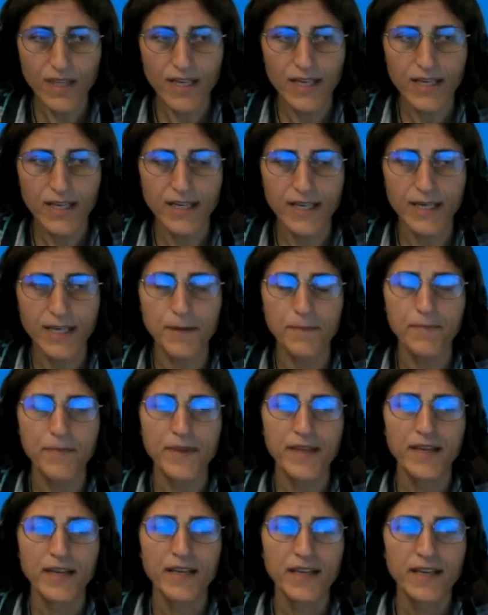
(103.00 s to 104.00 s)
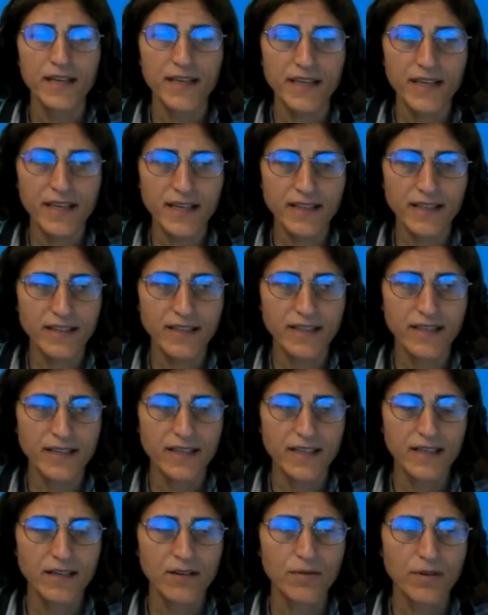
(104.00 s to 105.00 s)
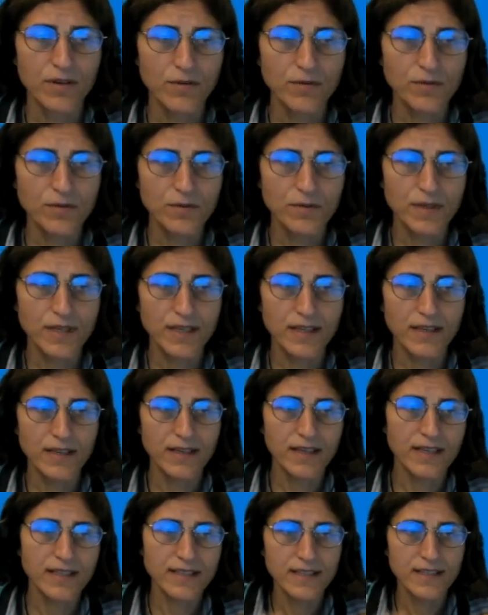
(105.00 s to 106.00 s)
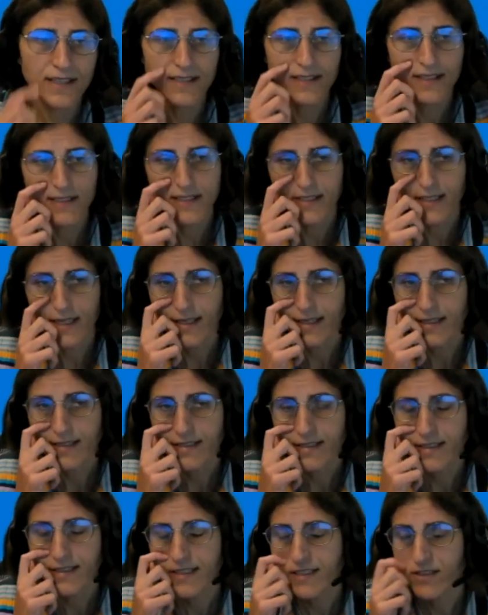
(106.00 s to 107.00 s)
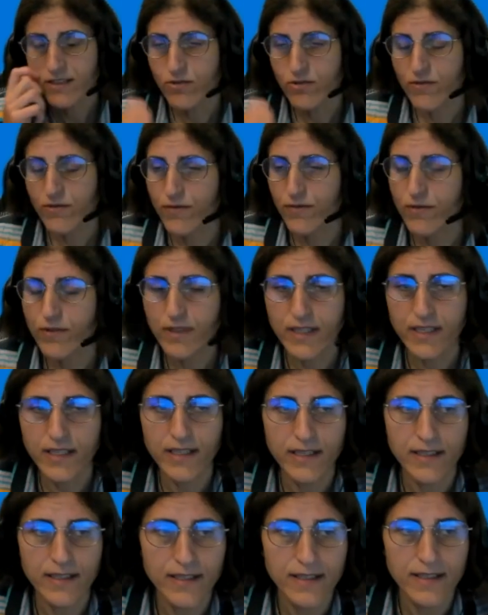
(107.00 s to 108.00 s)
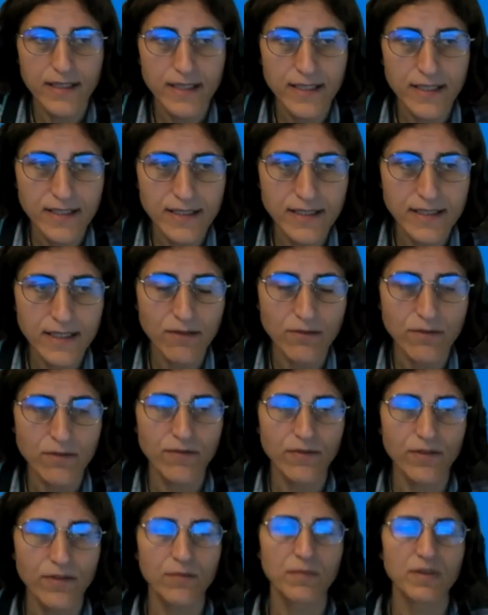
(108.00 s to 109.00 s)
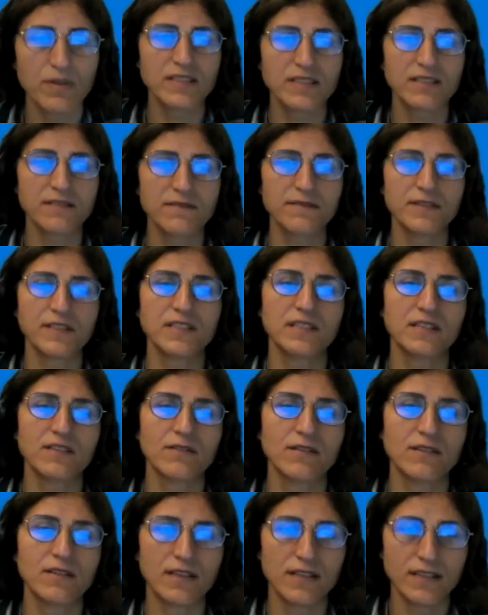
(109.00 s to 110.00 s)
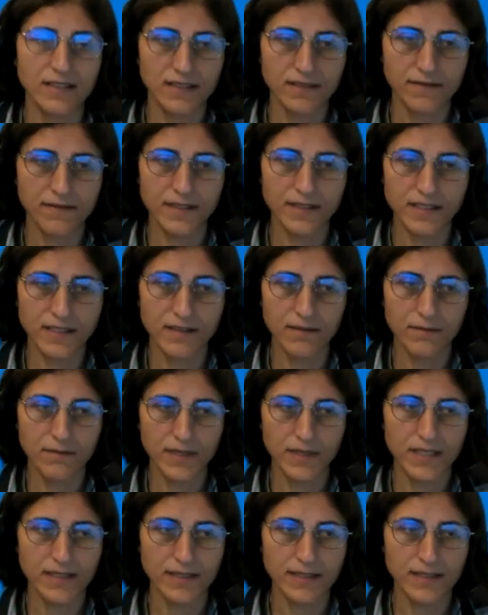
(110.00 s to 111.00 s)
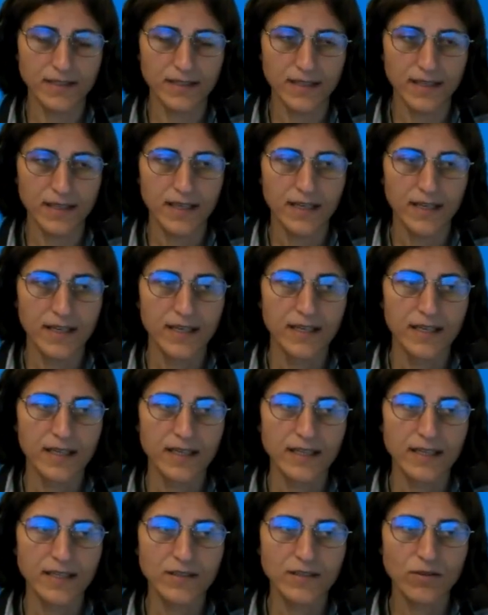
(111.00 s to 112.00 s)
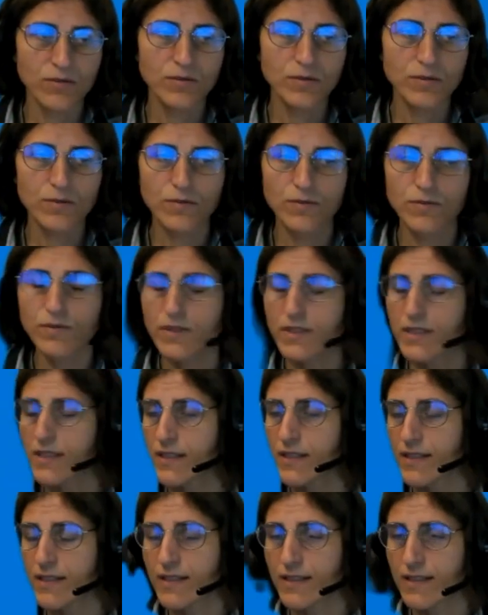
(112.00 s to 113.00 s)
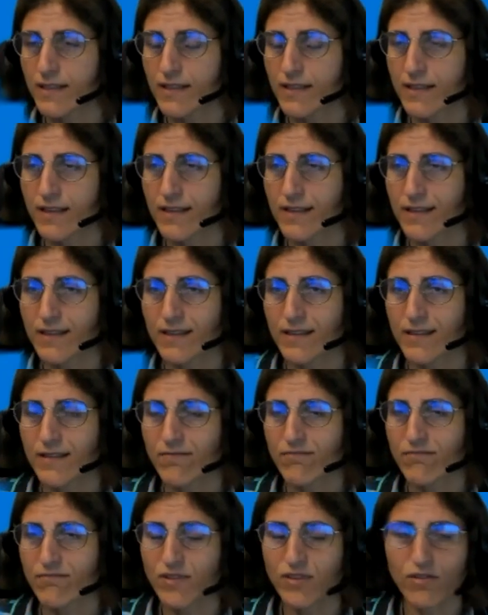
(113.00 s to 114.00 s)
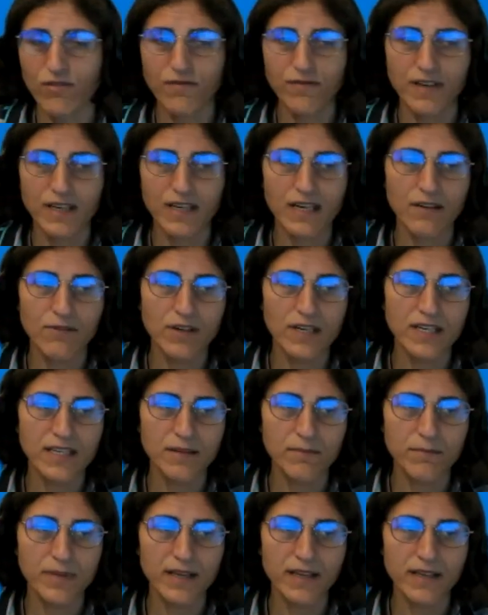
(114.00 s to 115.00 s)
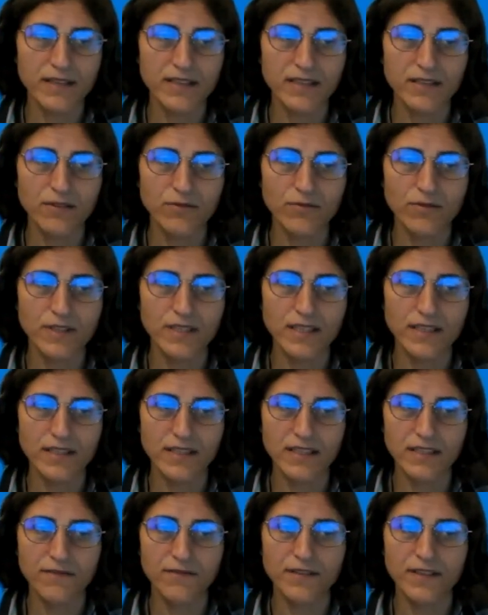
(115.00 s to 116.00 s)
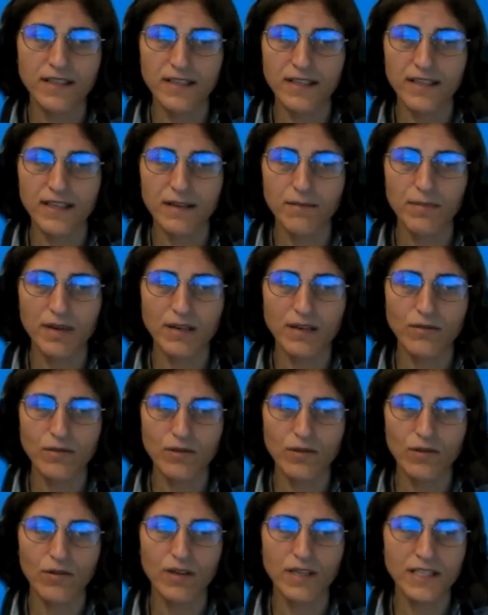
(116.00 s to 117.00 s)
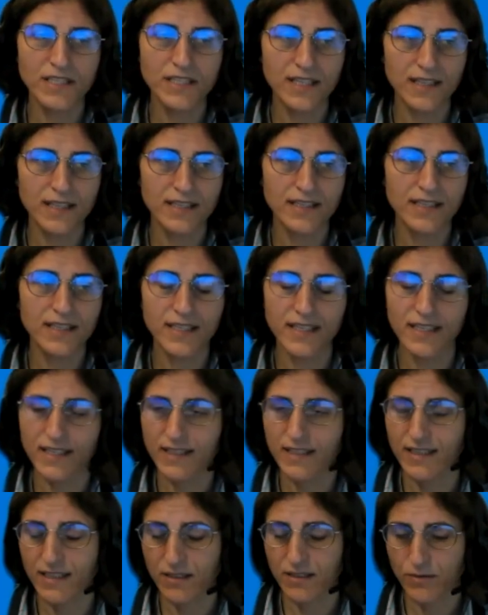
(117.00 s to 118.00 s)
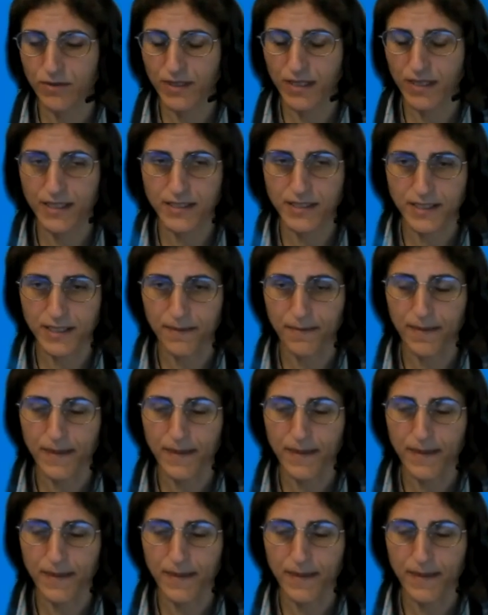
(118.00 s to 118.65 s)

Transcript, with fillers: Uh, yet, we also recognize that the challenge does not fully result from insufficient, insufficient means. It is also rooted in uh, so far our ability to think differently about knowledge, learning, and education.